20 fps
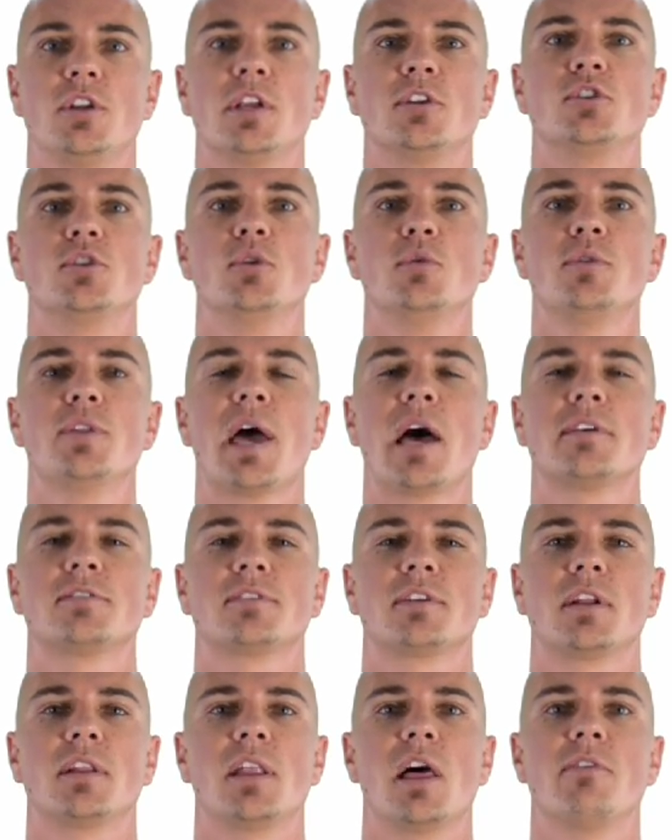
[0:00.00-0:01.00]
in
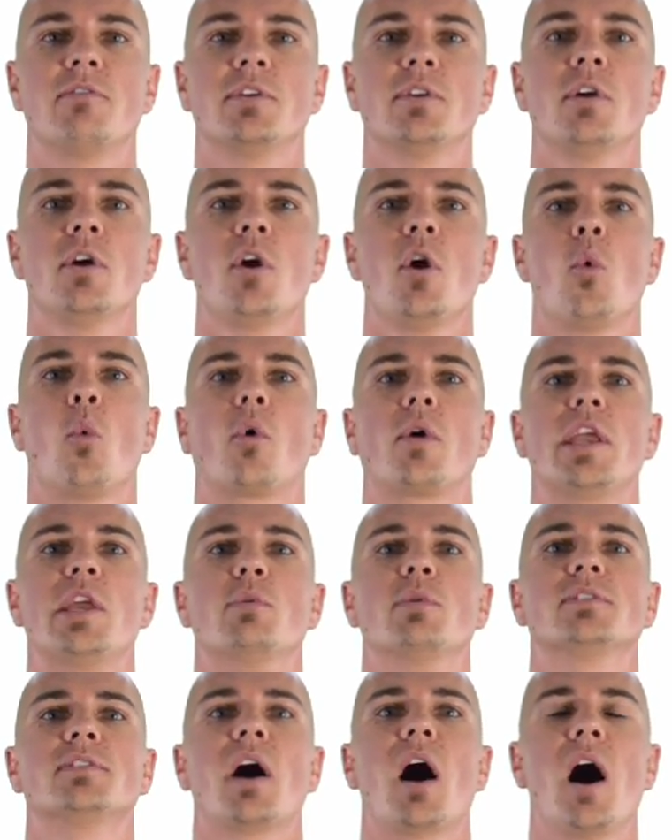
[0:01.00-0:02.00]
2011, where he
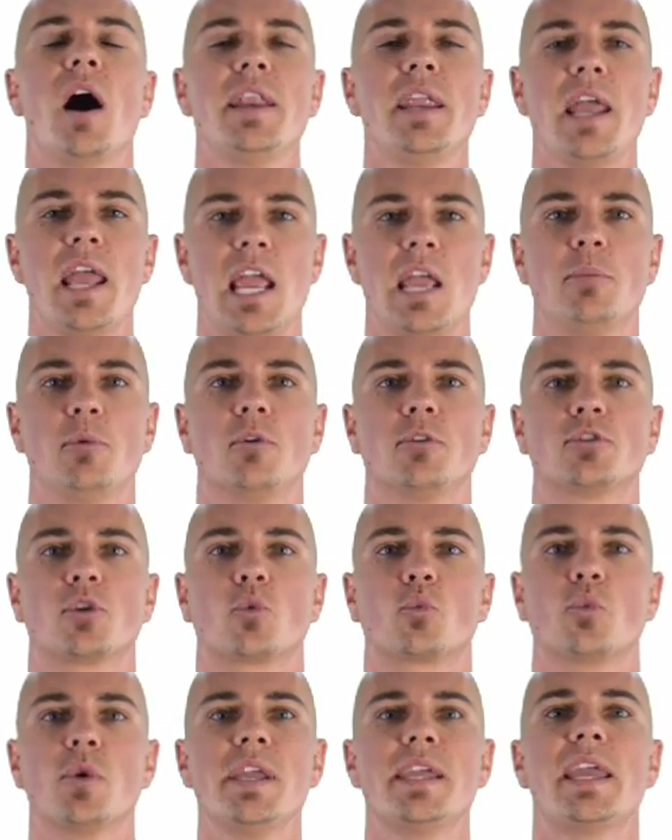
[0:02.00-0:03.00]
was unable to
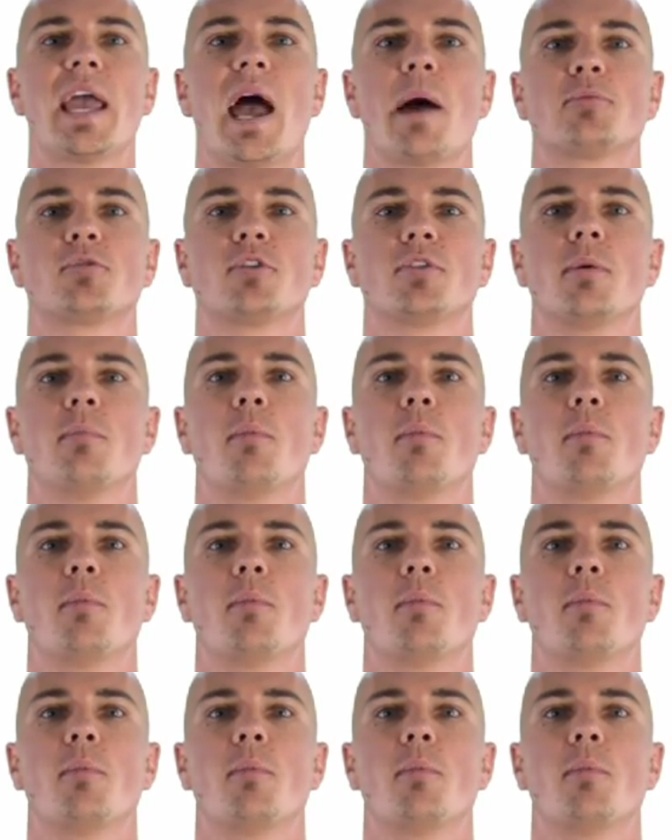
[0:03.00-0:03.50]
recapture the